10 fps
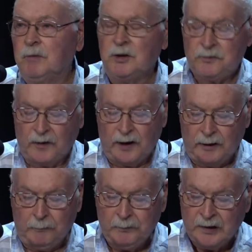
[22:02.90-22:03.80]
It's
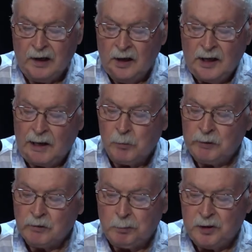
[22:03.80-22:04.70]
fine. And
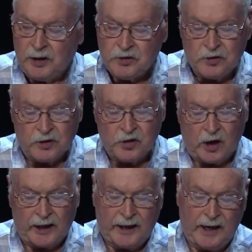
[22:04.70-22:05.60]
we replaced the
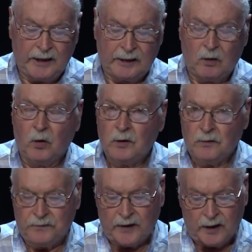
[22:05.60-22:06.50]
gigantic
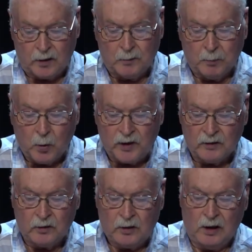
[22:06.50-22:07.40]
oil-fired
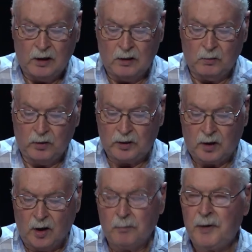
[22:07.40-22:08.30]
boiler with a
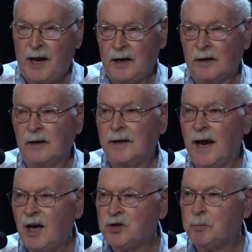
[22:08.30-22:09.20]
compact
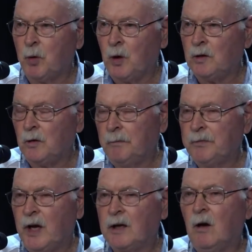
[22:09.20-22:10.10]
gas boiler.
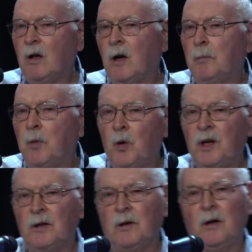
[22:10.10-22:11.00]
I call our
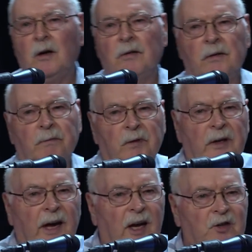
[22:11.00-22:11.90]
boiler, the
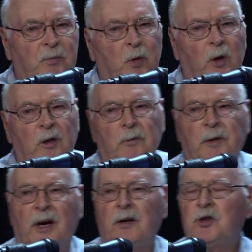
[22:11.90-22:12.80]
gas boiler,
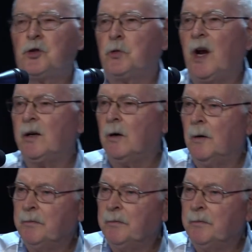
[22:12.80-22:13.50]
my shredder.